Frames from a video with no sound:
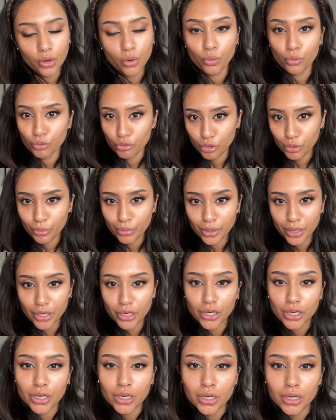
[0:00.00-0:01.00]
Rule
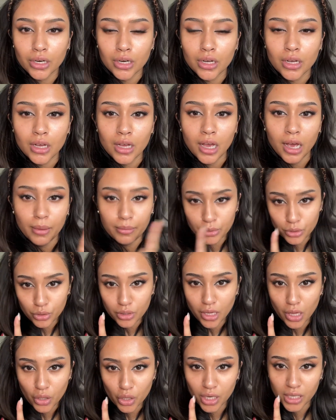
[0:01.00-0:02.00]
Breaker. I'm gonna do the
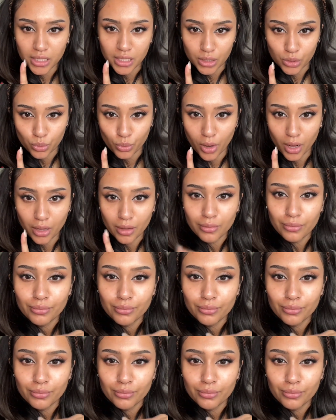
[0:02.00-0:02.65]
other eyes as well.